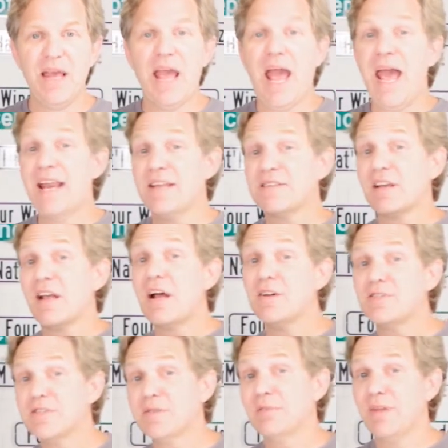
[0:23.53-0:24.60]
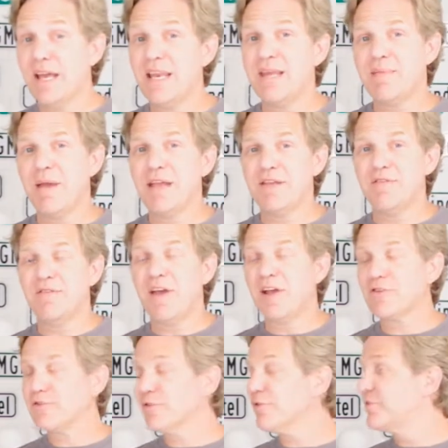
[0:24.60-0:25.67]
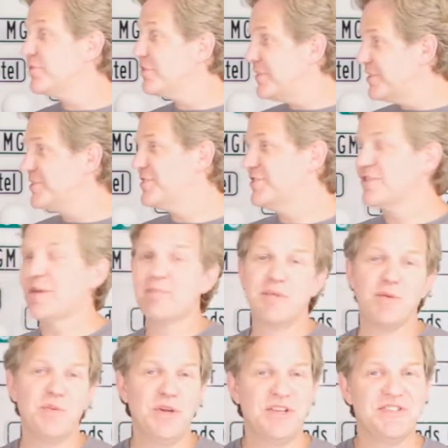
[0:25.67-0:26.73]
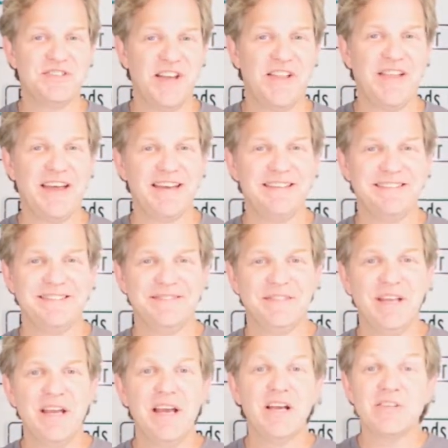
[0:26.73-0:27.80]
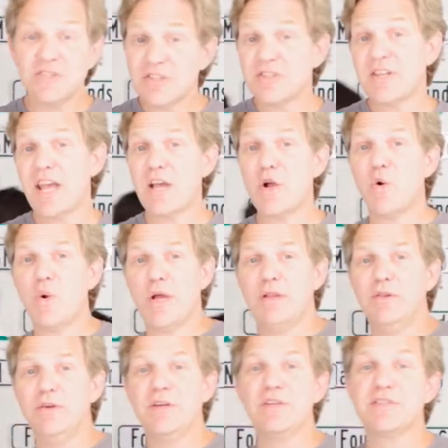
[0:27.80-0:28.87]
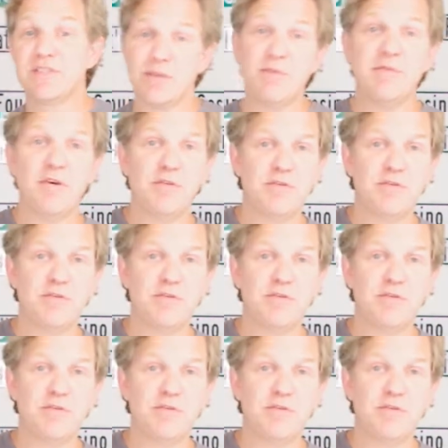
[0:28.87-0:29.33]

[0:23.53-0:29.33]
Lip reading: And as a custom lighting manufacturer, this is something we excel at. Just take a quick look at some of our